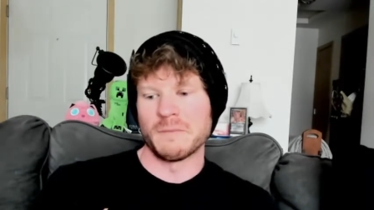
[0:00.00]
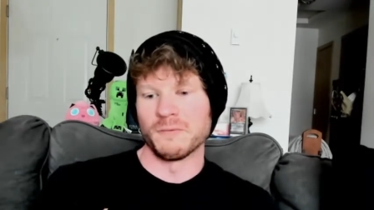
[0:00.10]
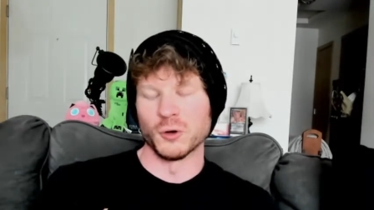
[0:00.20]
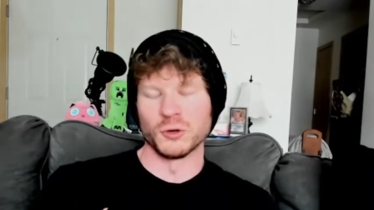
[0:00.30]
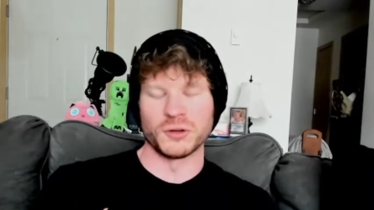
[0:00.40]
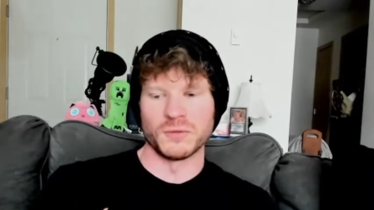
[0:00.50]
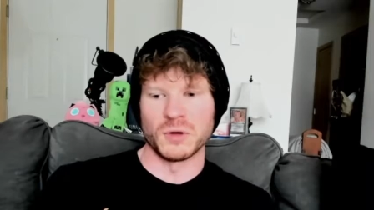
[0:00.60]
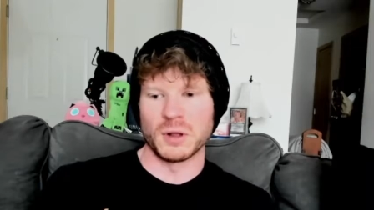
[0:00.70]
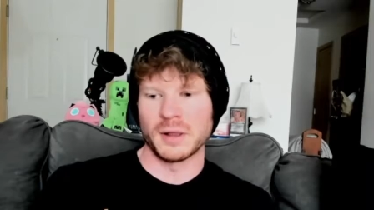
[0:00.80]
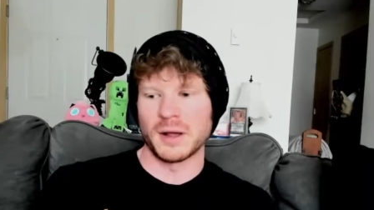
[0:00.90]
First of
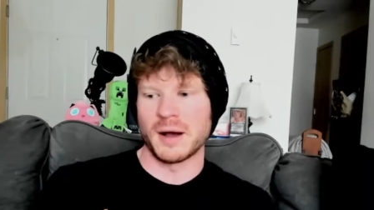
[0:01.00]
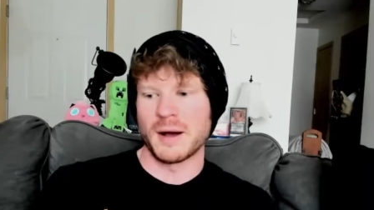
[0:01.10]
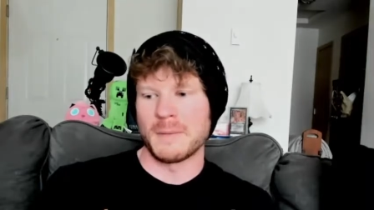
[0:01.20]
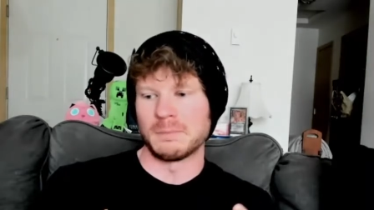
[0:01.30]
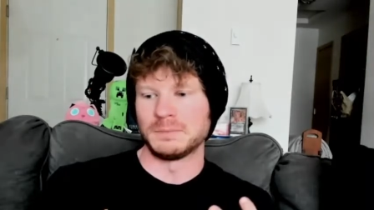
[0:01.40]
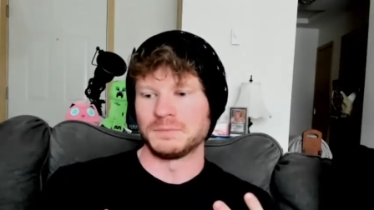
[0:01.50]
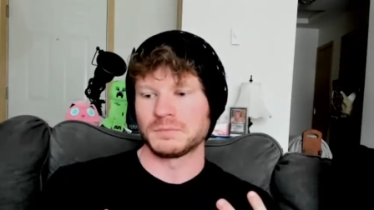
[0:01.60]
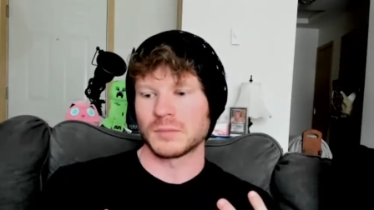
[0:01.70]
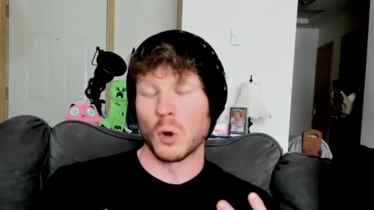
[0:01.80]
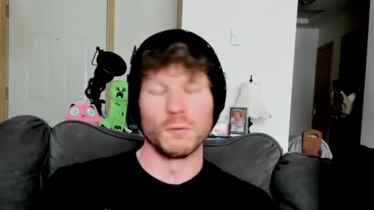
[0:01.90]
all,
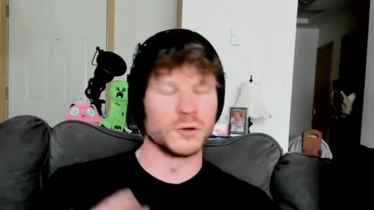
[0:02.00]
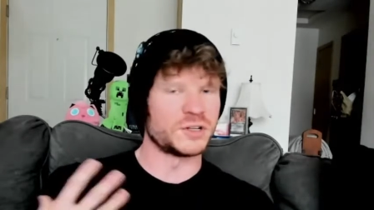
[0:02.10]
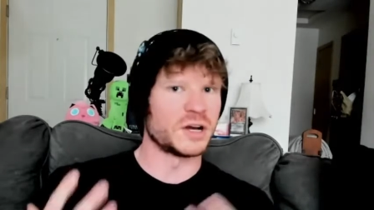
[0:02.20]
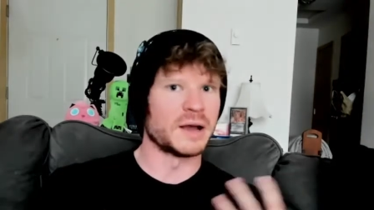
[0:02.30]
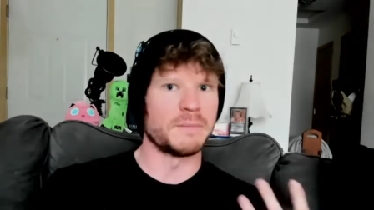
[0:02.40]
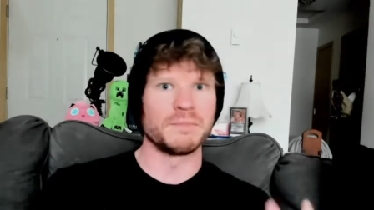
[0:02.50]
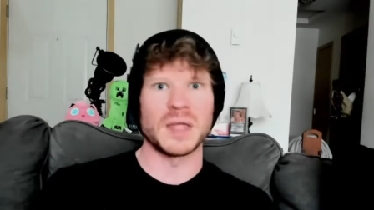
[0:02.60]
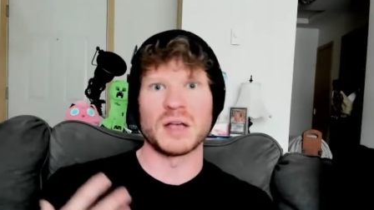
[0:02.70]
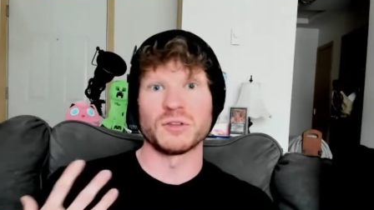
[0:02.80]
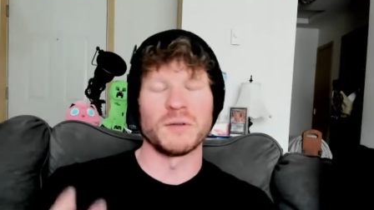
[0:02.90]
over time,
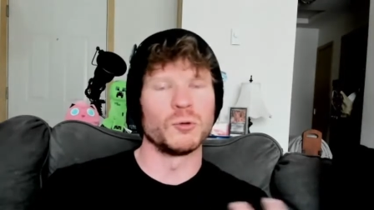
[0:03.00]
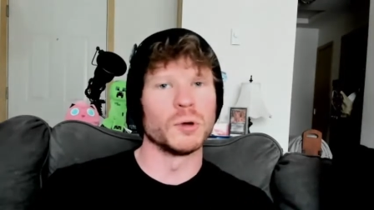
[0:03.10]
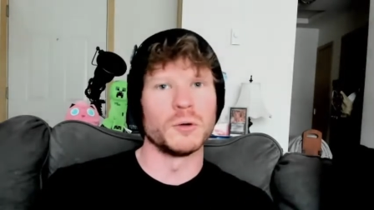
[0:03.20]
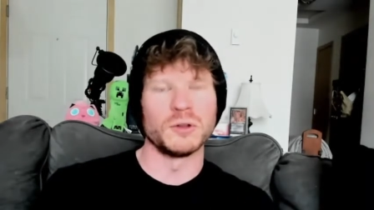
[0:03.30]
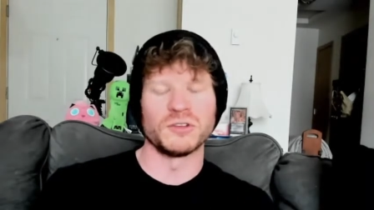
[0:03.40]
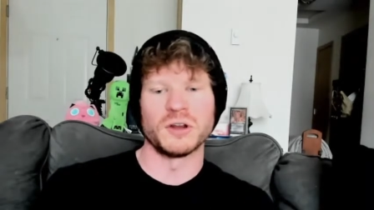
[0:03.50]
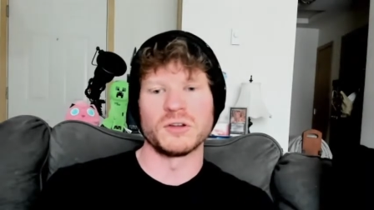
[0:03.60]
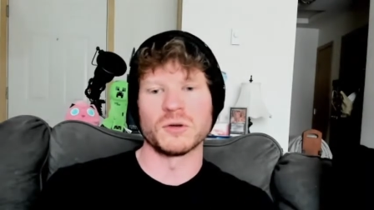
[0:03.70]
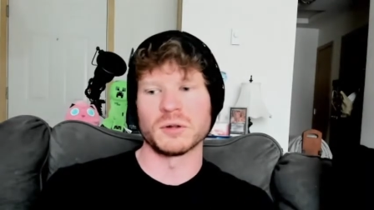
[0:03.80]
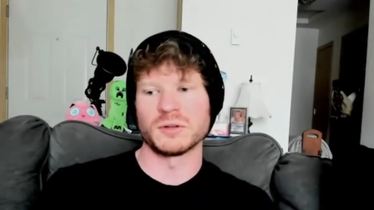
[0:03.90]
as I've grown as an
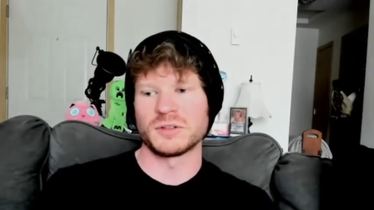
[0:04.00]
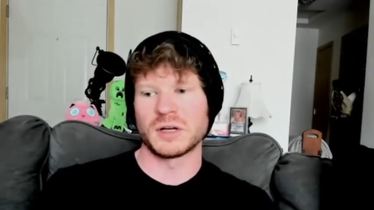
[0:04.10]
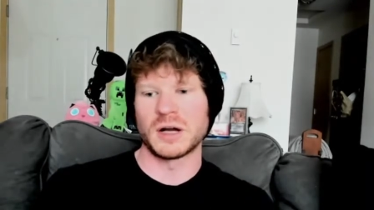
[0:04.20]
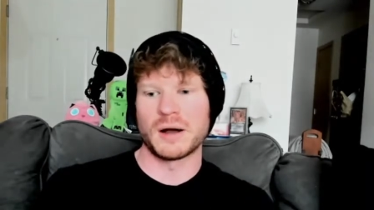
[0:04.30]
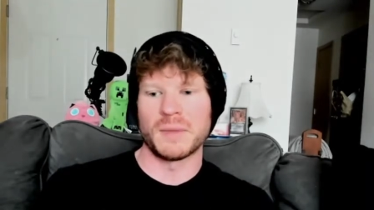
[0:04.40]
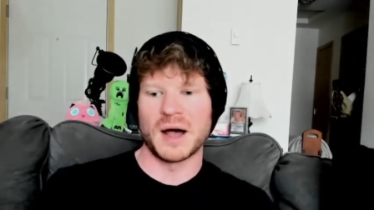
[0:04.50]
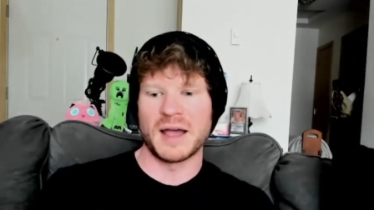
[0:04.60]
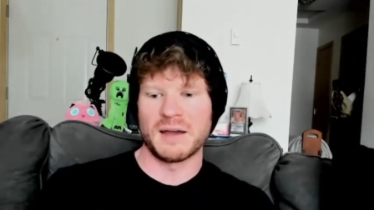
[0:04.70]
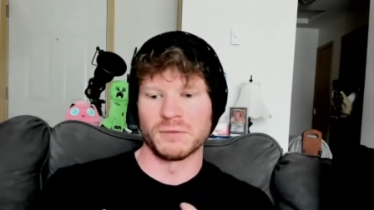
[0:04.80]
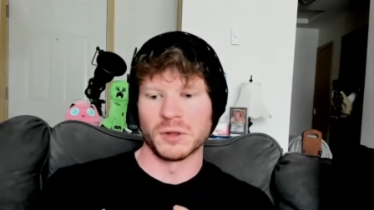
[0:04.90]
adult, I
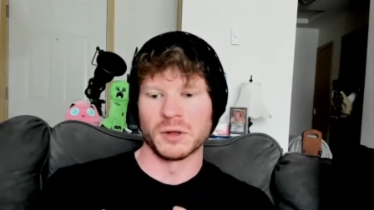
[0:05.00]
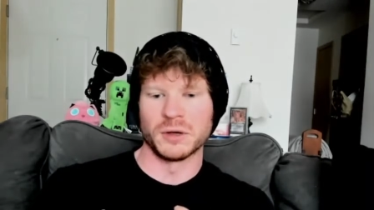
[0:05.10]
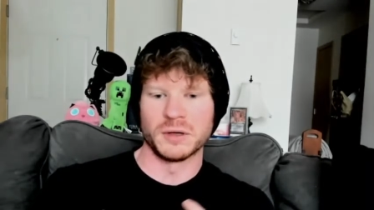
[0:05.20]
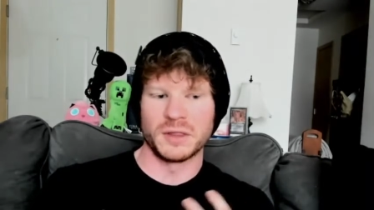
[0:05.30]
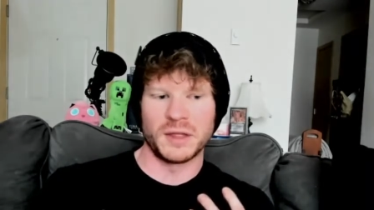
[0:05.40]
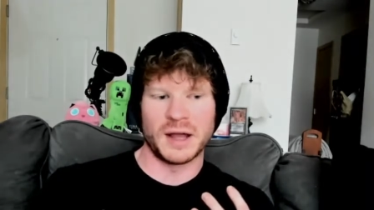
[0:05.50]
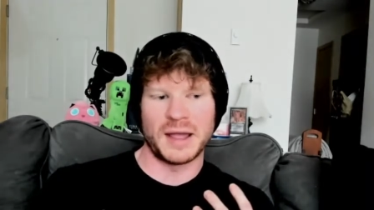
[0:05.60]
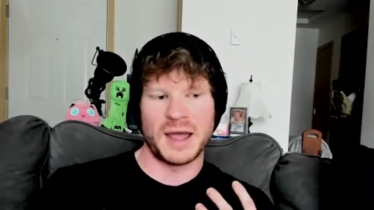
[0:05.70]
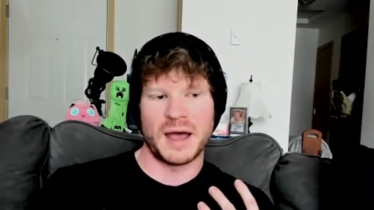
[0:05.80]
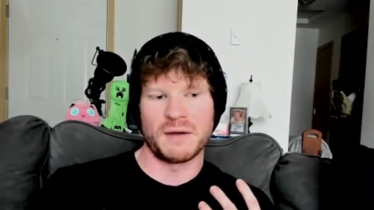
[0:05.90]
have learned that I
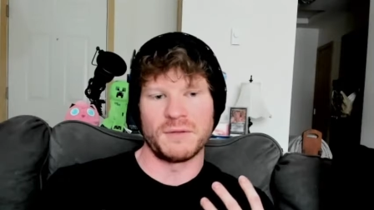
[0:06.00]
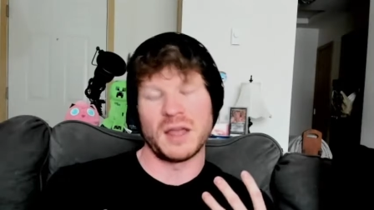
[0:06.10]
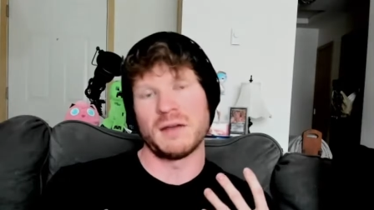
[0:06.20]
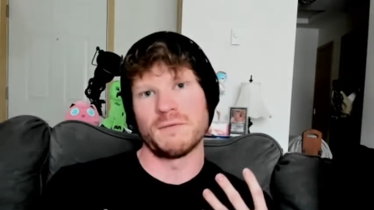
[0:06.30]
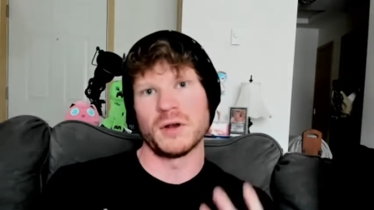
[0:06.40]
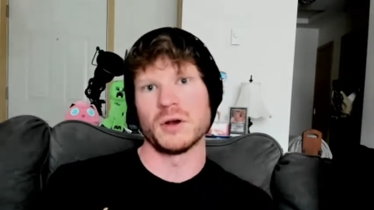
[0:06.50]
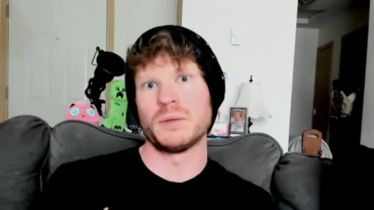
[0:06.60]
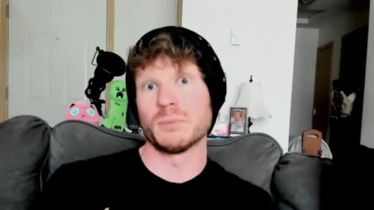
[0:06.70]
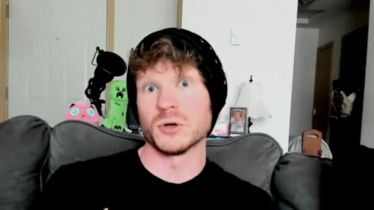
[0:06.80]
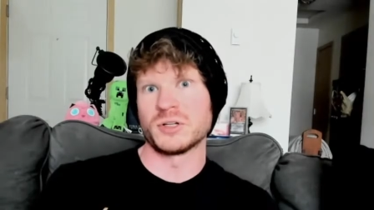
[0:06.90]
have a very
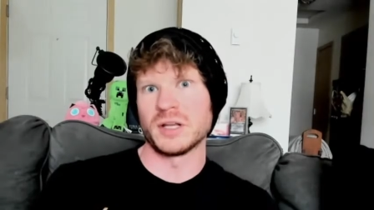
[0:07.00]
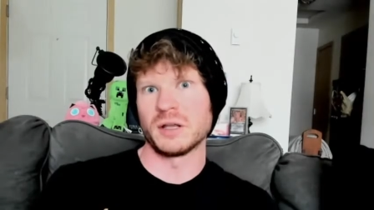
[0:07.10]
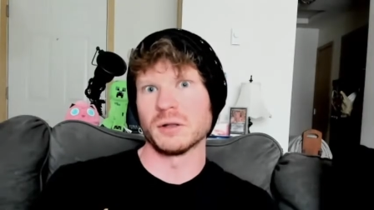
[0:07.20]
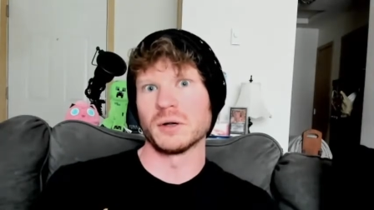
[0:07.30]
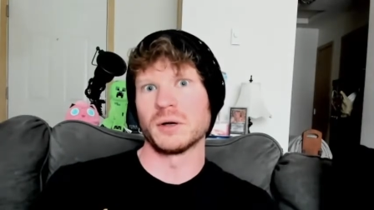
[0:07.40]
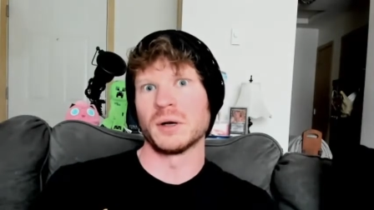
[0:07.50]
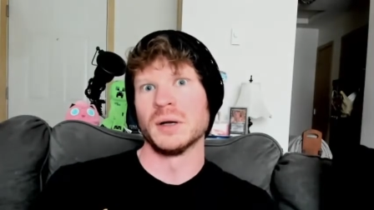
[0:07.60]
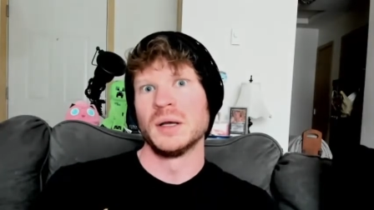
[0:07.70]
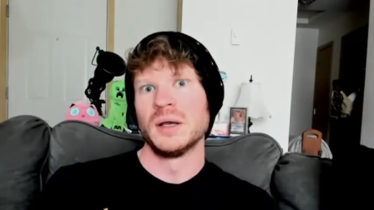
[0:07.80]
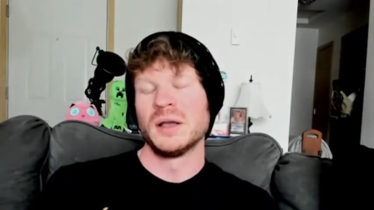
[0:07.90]
particular
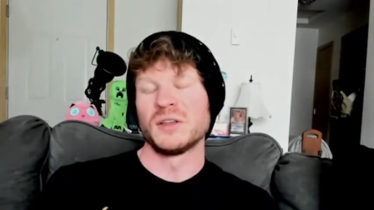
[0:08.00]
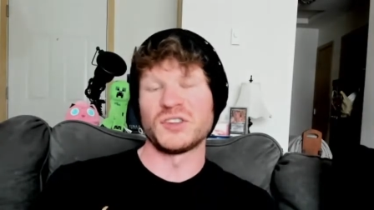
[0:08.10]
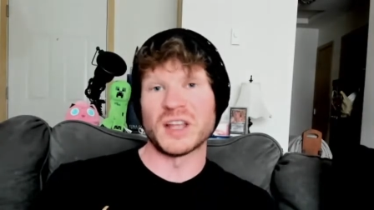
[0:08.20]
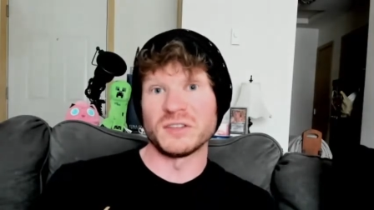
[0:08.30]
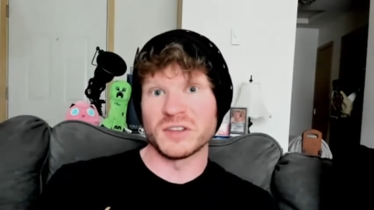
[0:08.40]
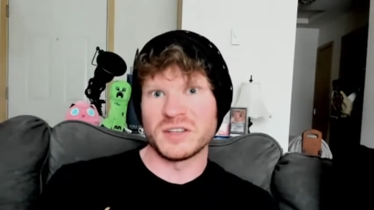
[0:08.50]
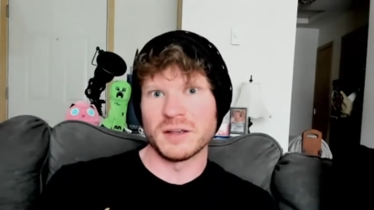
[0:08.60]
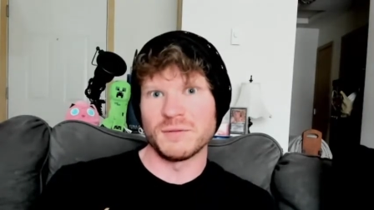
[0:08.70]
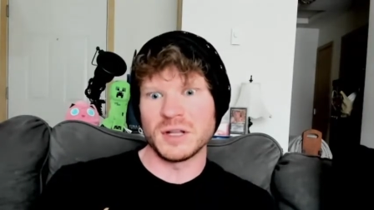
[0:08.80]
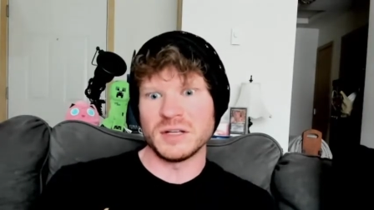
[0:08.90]

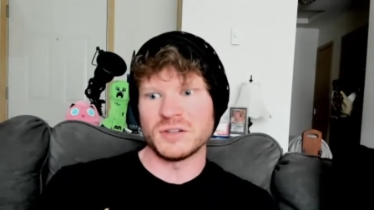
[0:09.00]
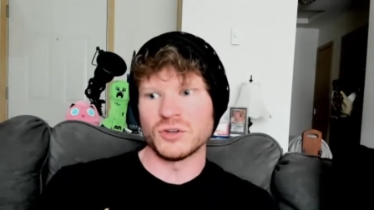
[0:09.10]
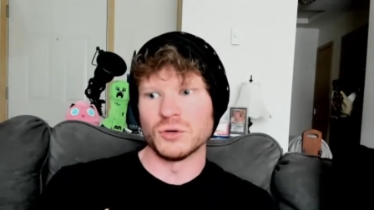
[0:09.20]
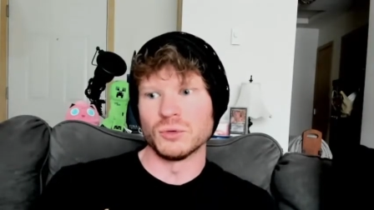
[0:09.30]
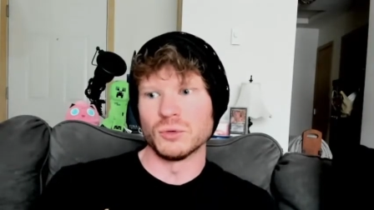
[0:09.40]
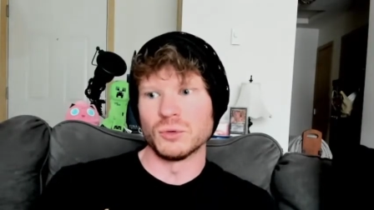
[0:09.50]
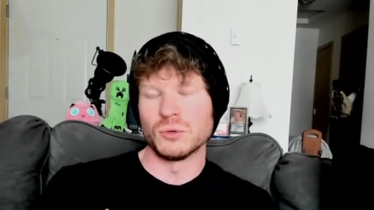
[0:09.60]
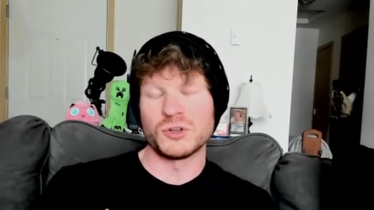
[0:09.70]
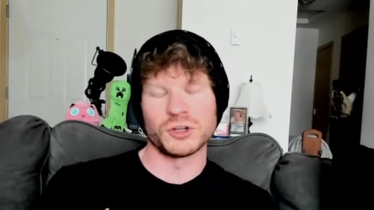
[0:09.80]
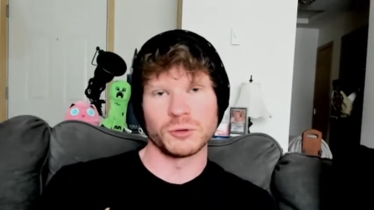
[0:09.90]
sensitivity to
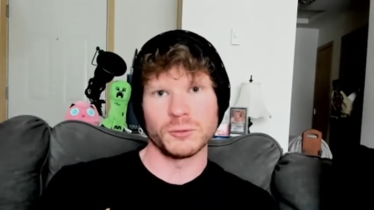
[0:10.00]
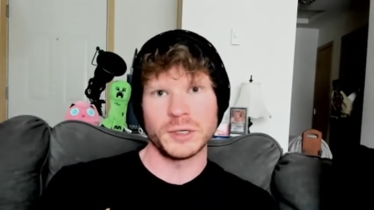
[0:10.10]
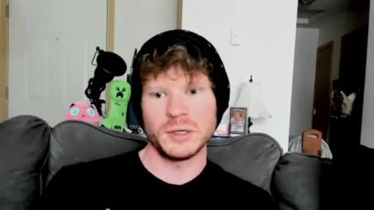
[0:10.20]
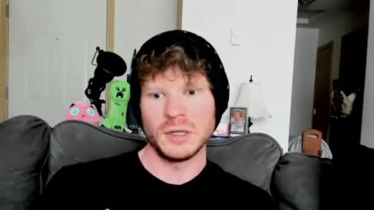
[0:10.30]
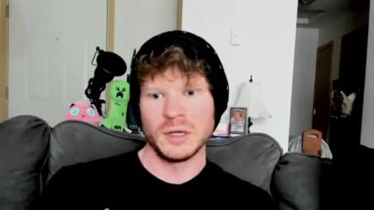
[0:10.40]
children,